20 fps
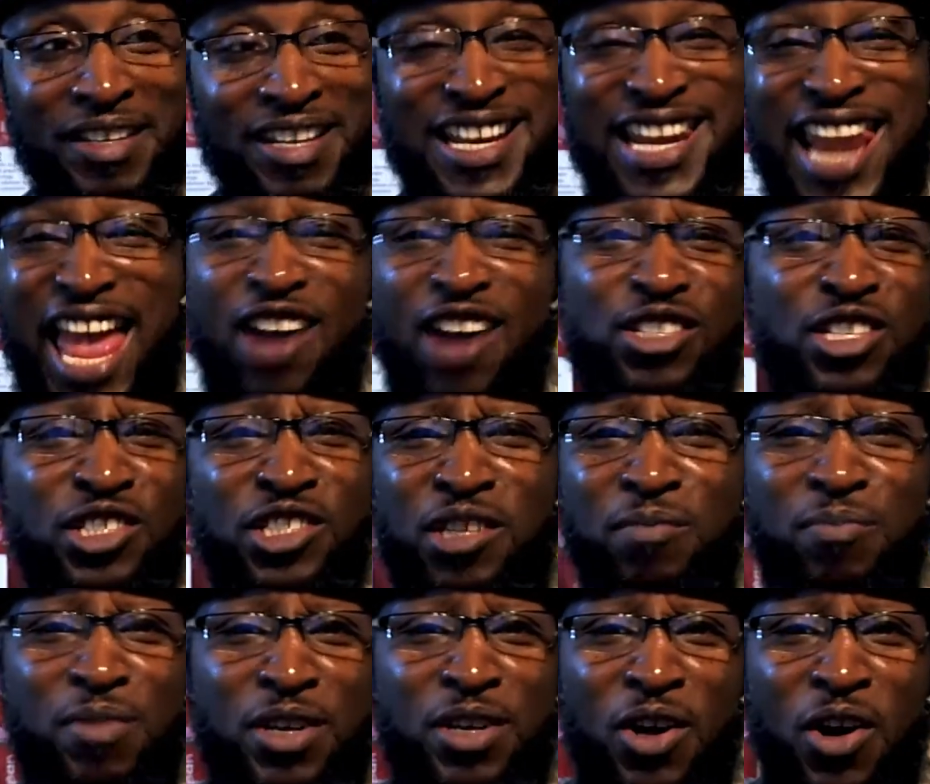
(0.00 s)
Now it's just
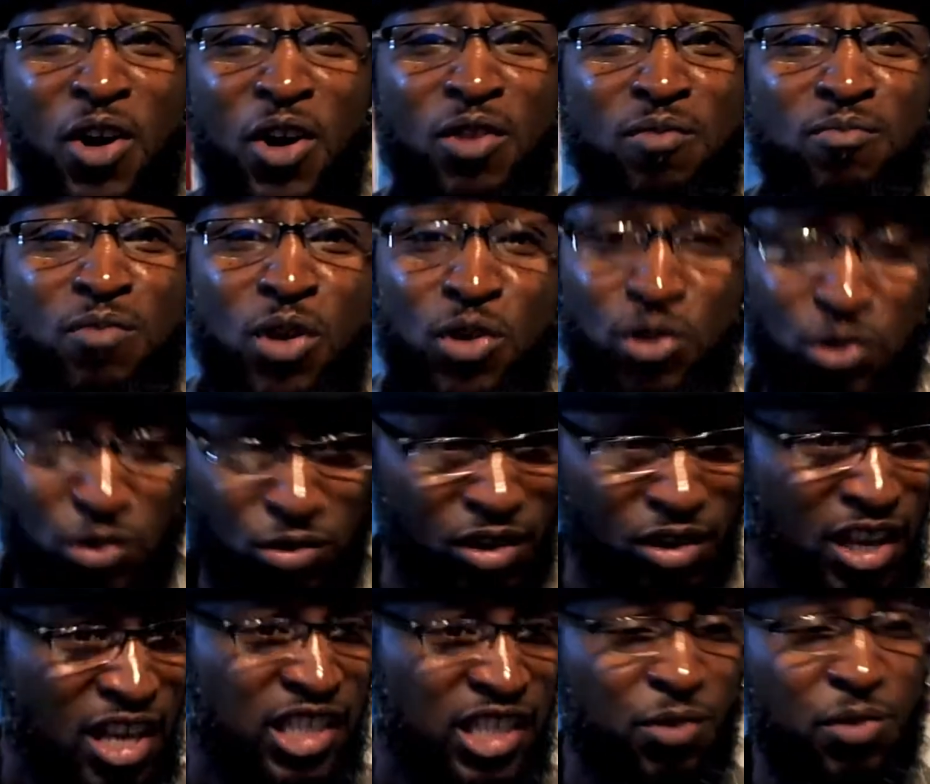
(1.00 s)
simply called Mosel.
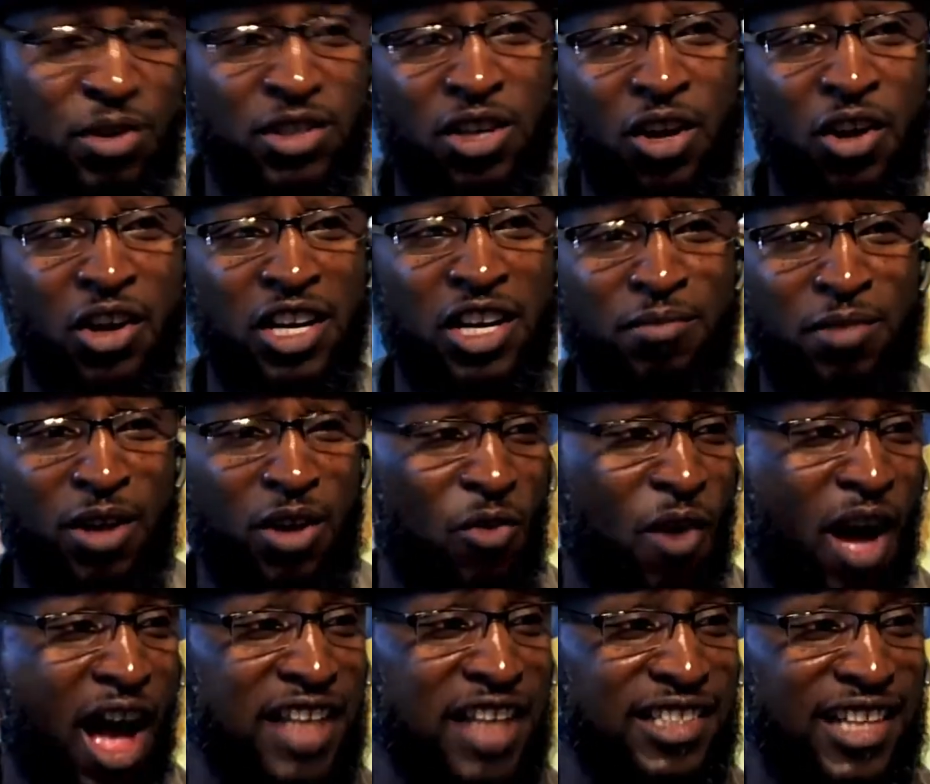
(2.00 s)
So we're talking about
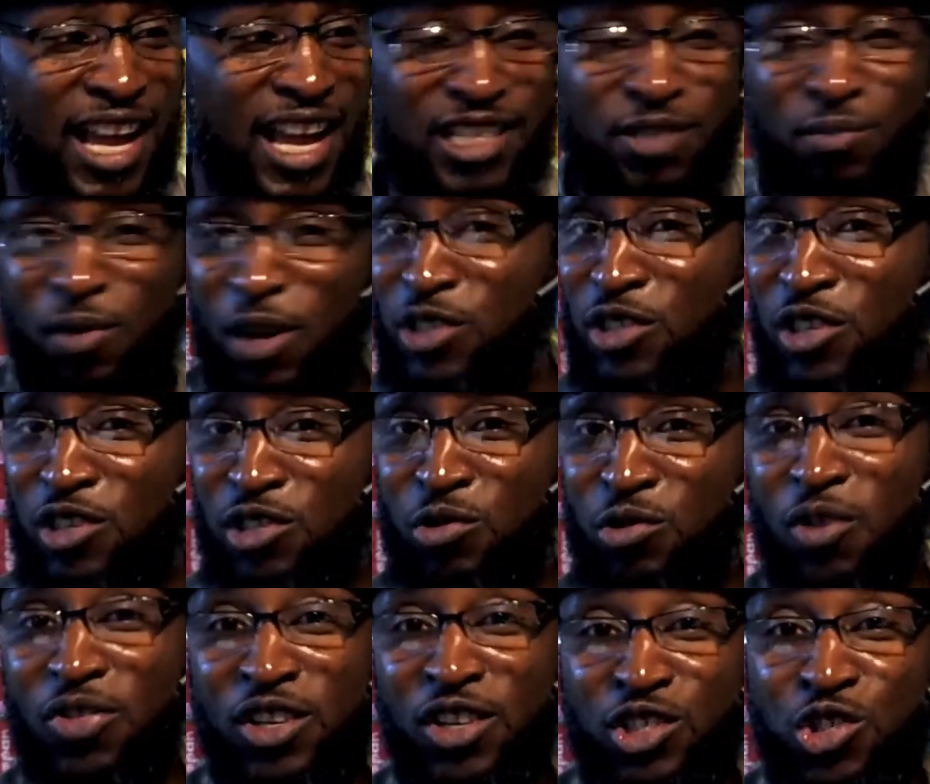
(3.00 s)
wines, and I especially enjoy
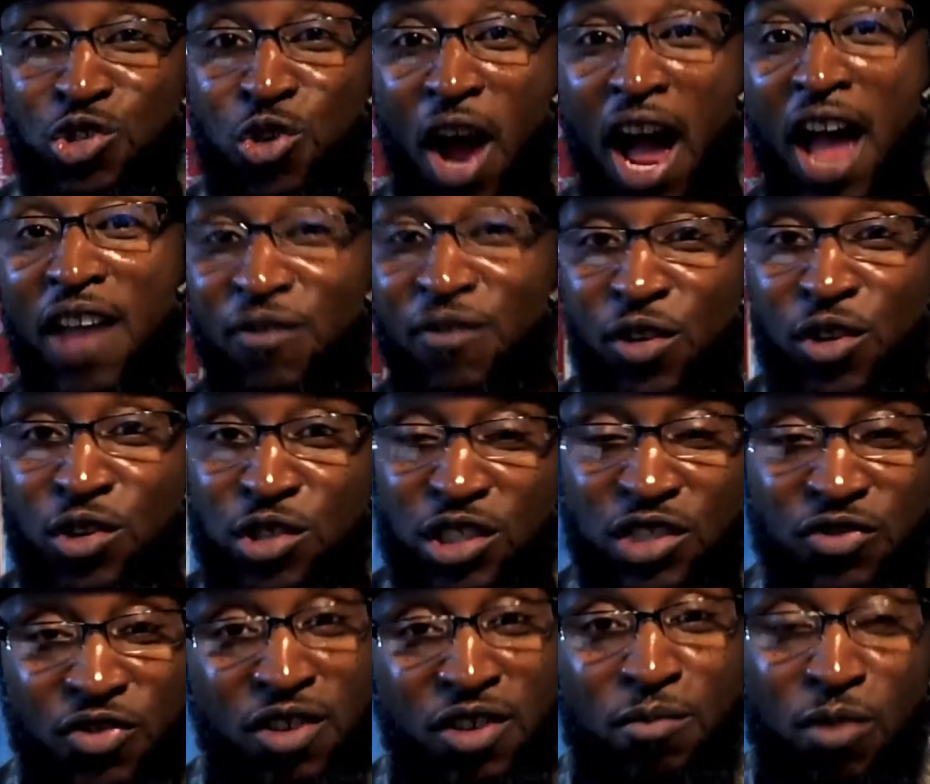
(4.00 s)
the dry versions
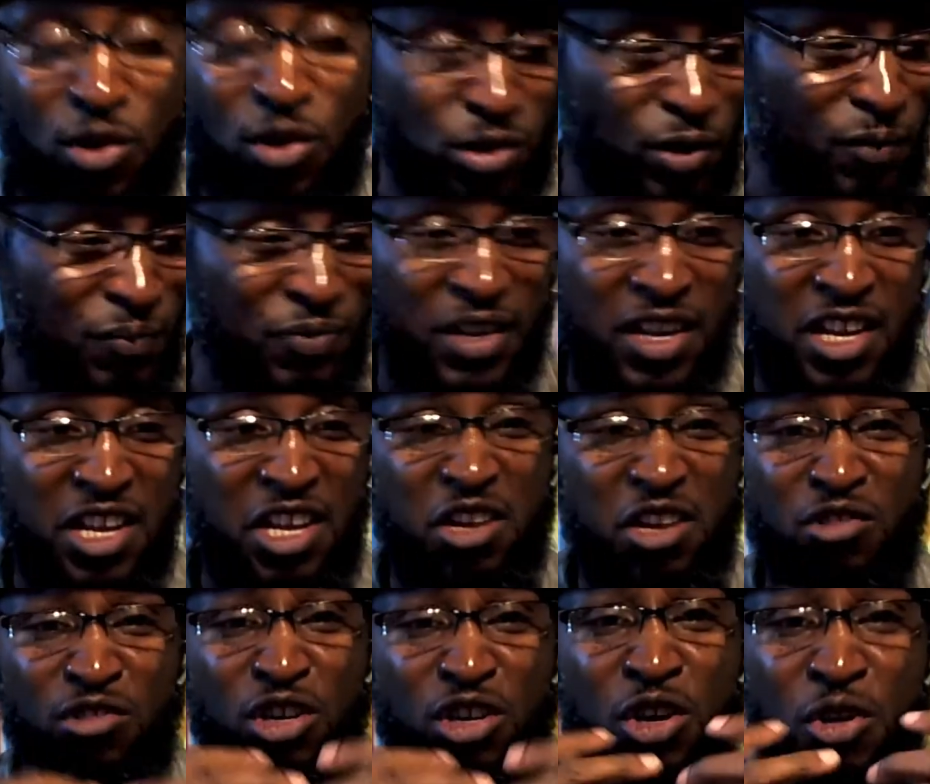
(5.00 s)
from the Mosel. You know,
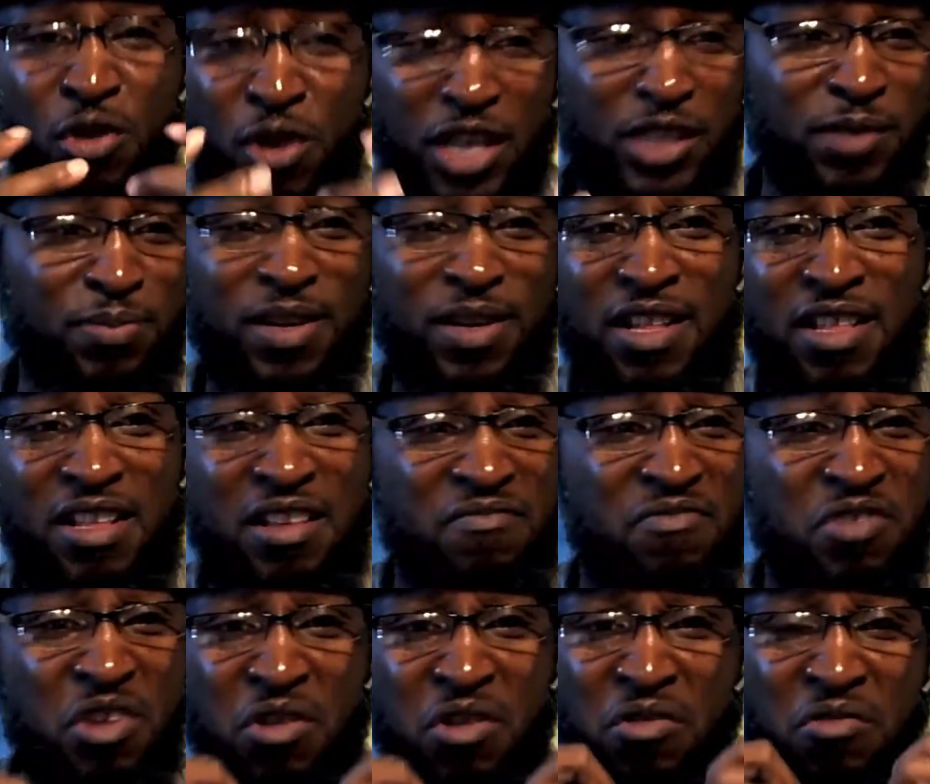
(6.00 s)
crisp.
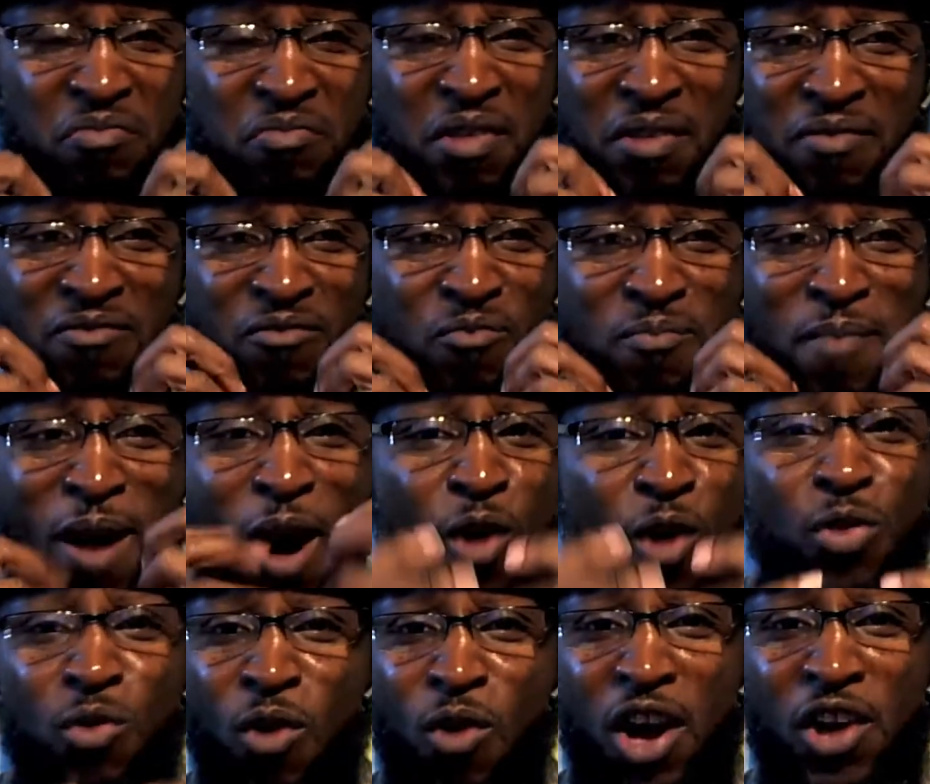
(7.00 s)
You know,
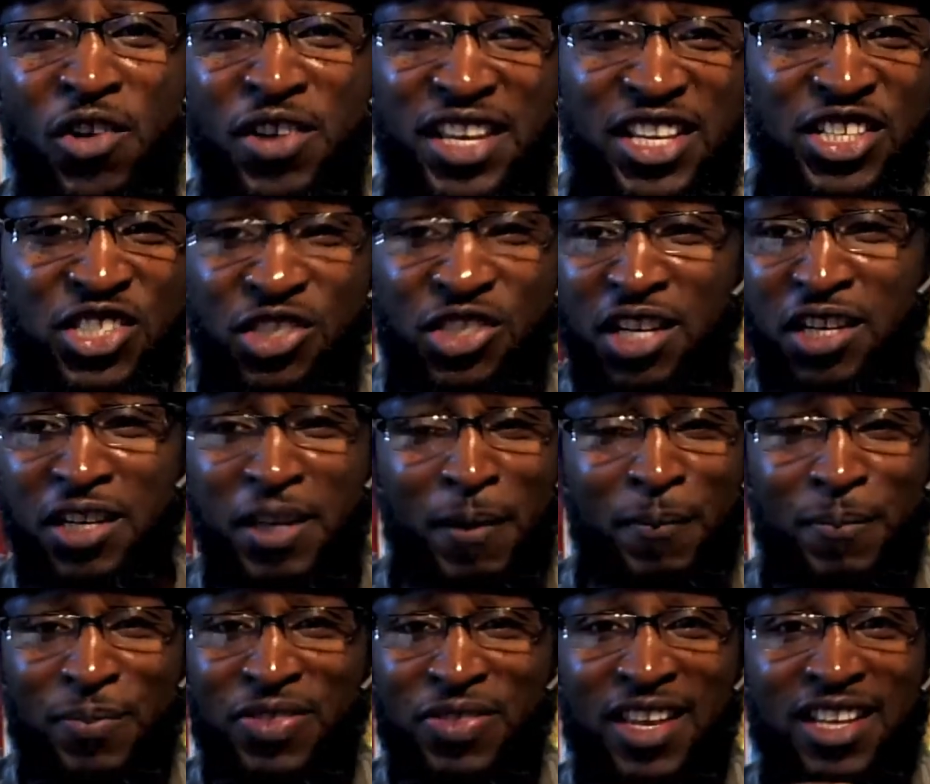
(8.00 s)
mouth-watering acidity.
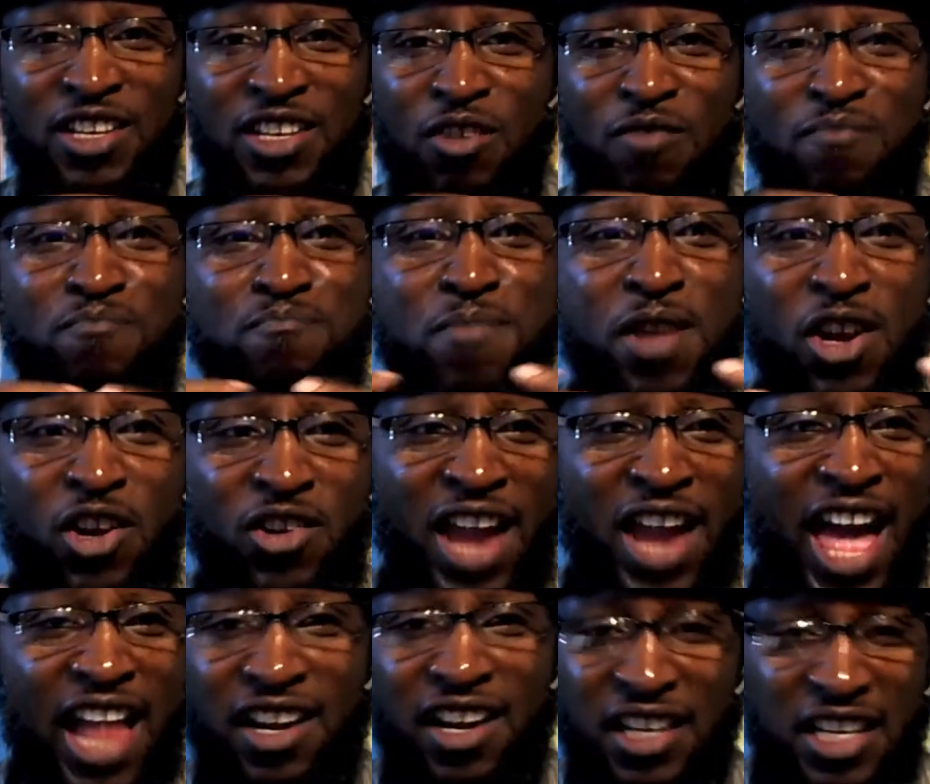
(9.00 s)
You know,
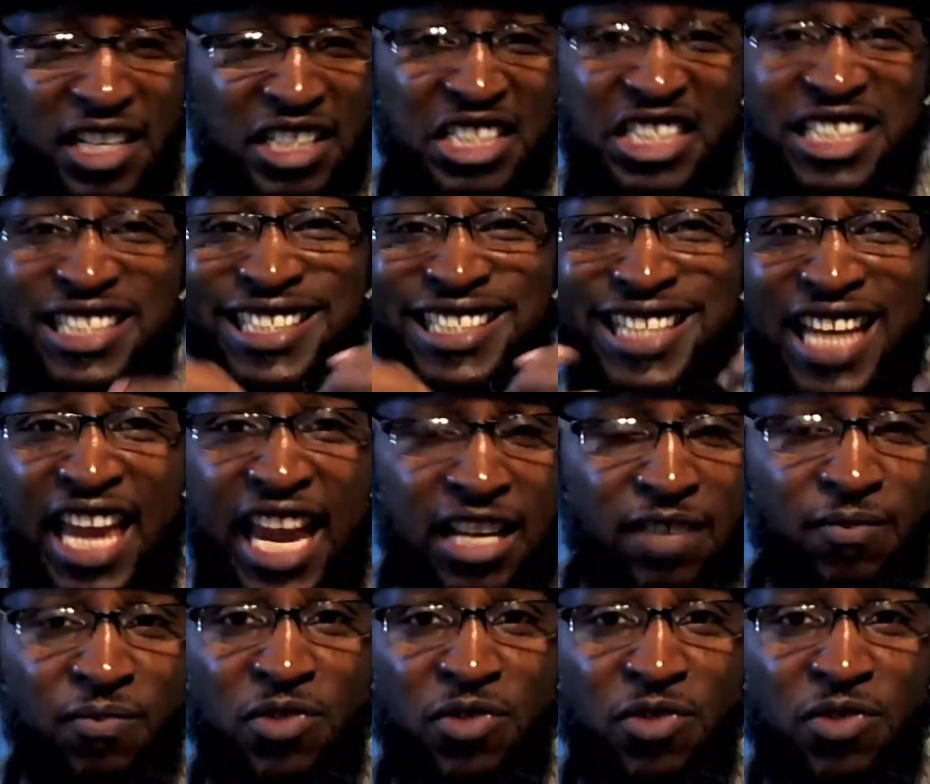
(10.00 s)
minerality, slate.